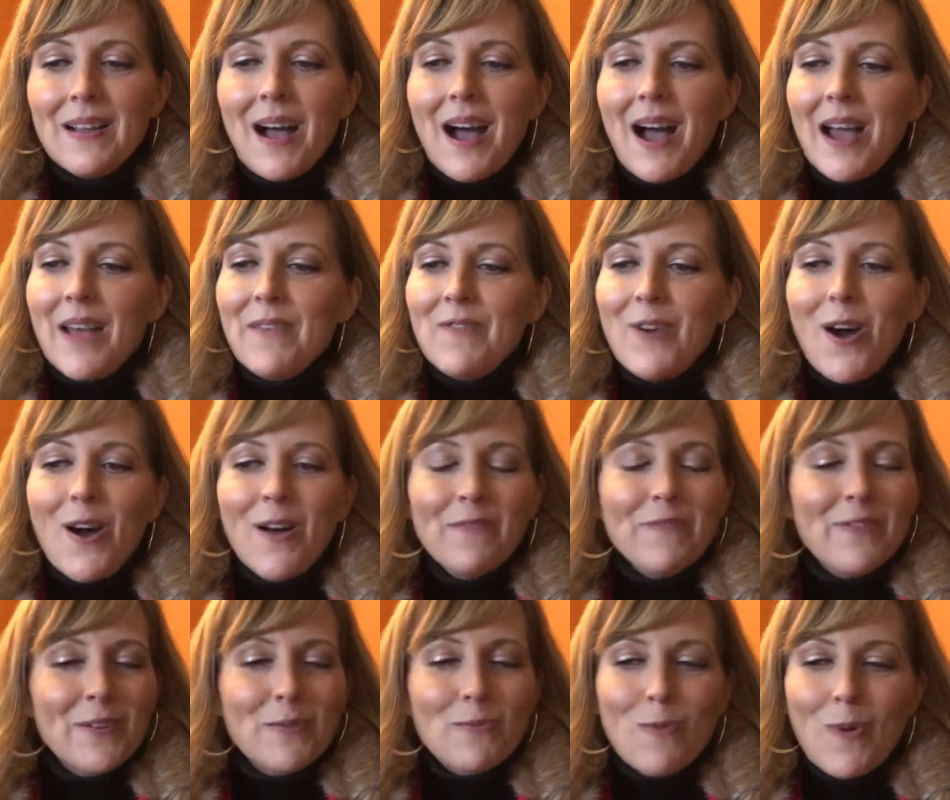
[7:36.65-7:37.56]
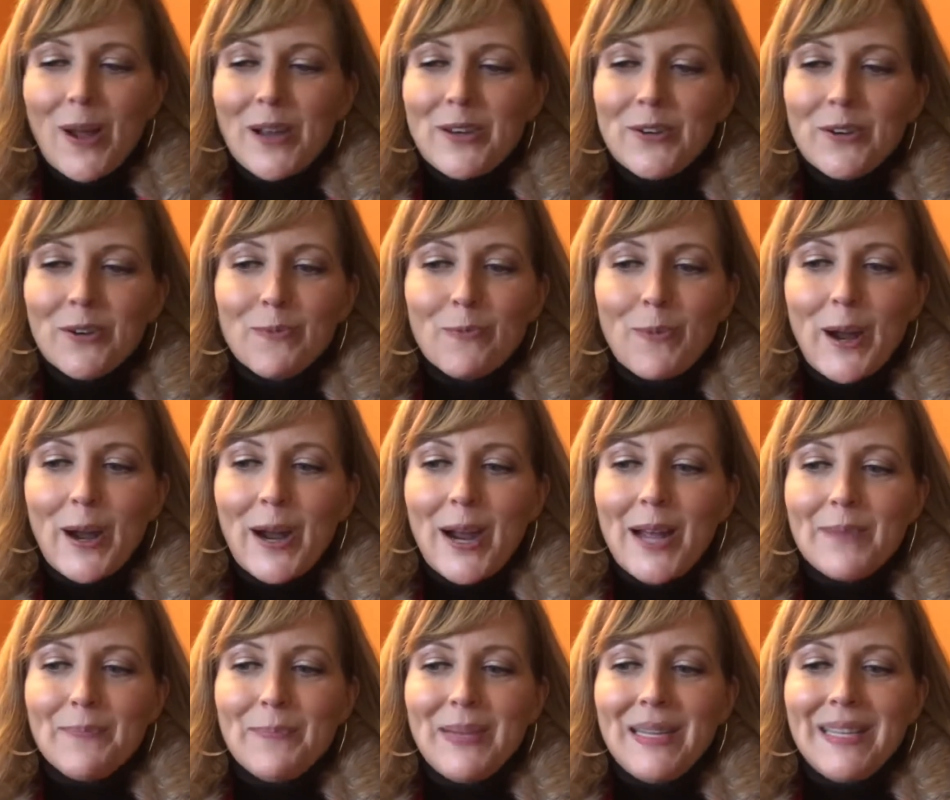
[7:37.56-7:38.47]
I've often wondered where
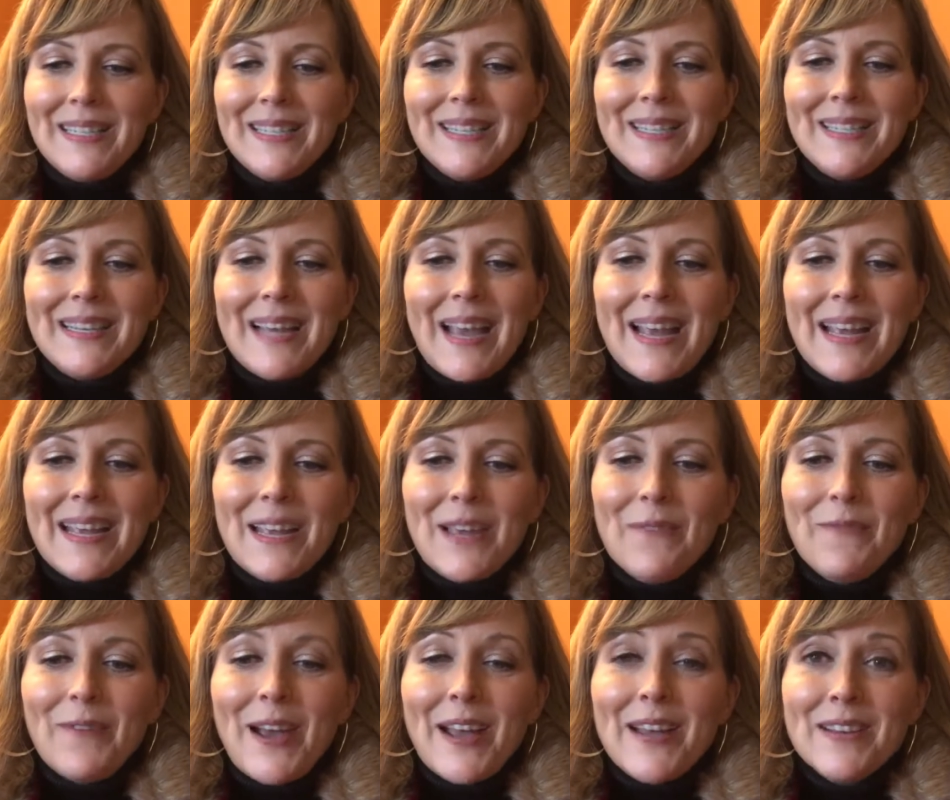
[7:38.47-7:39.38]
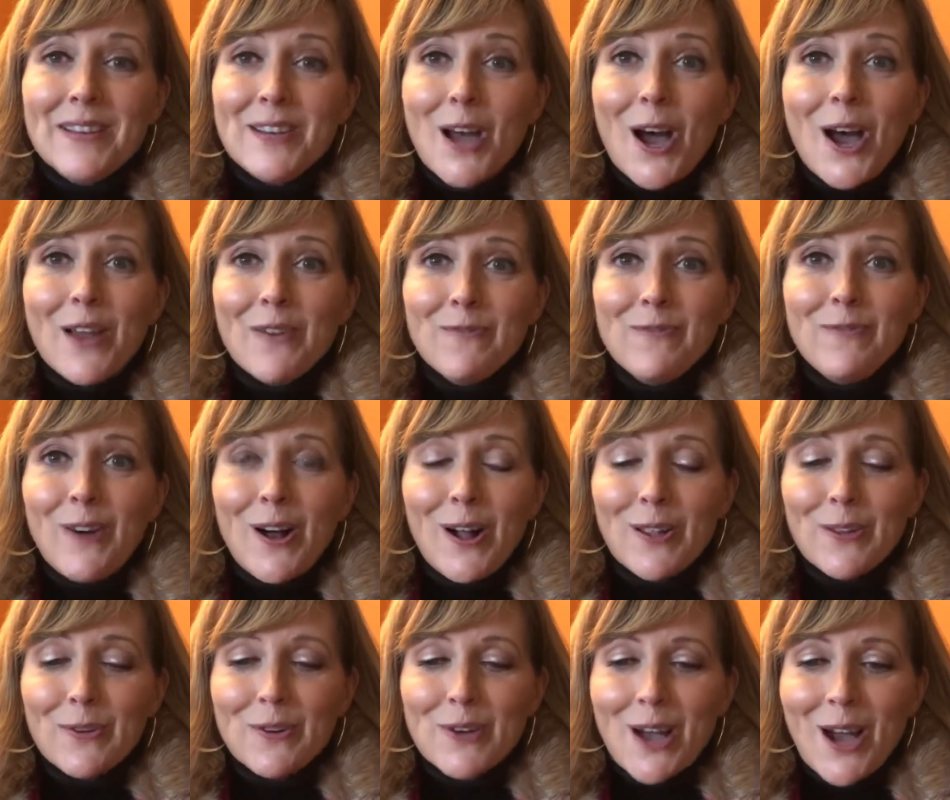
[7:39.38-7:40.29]
I'd be today if I had not
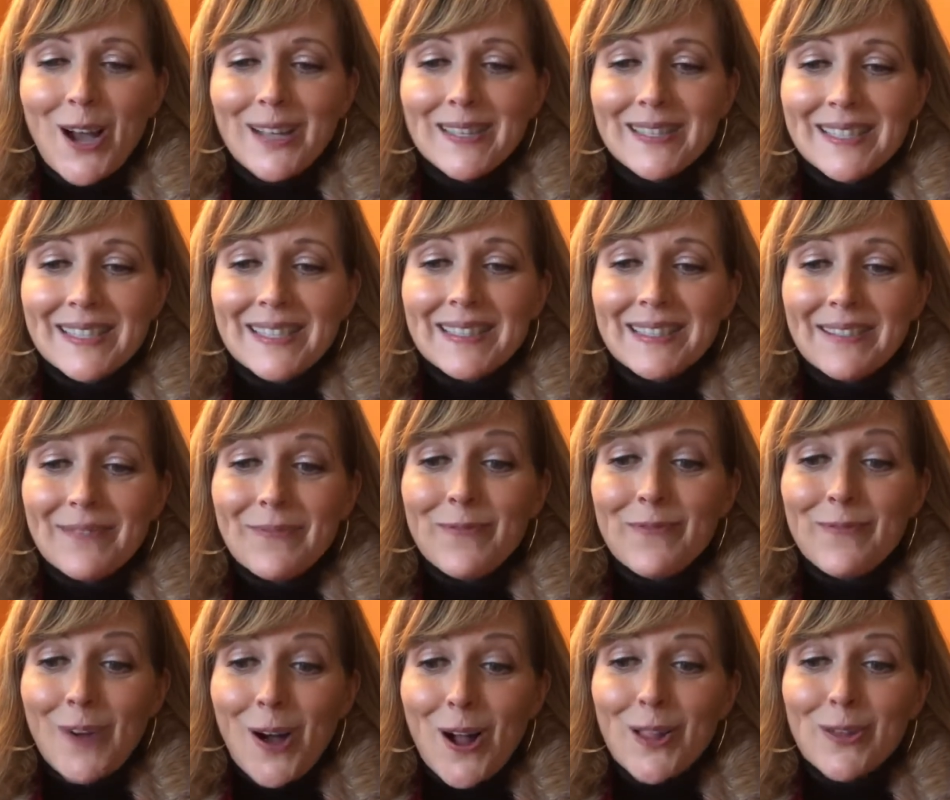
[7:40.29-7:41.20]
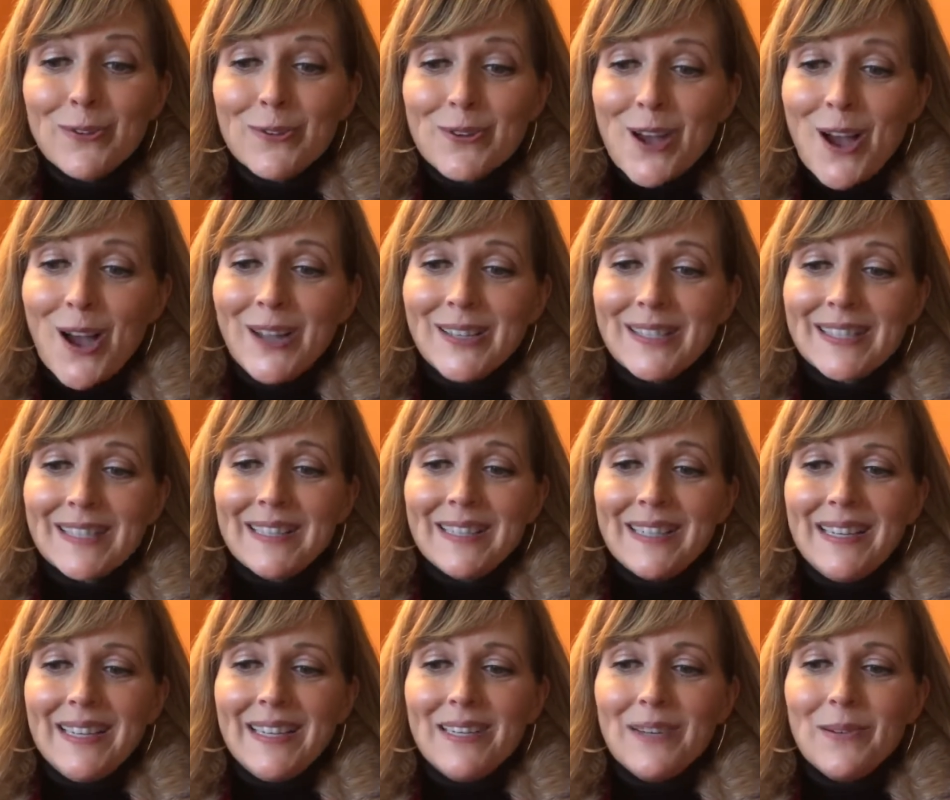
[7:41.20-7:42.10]
followed God's
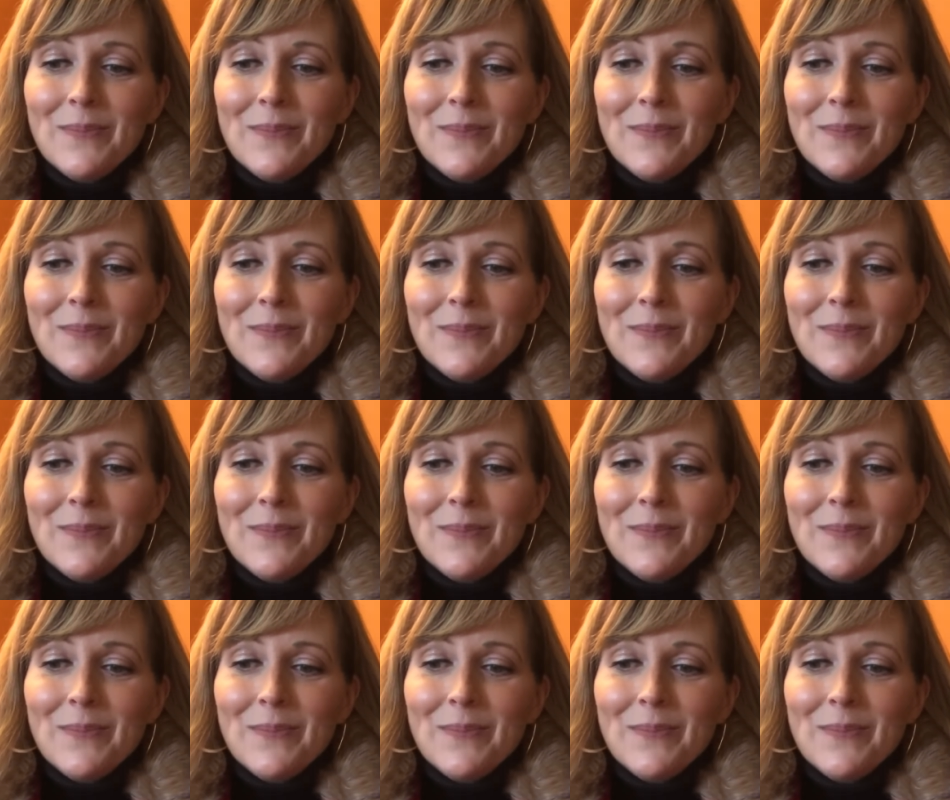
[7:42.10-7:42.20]
lead.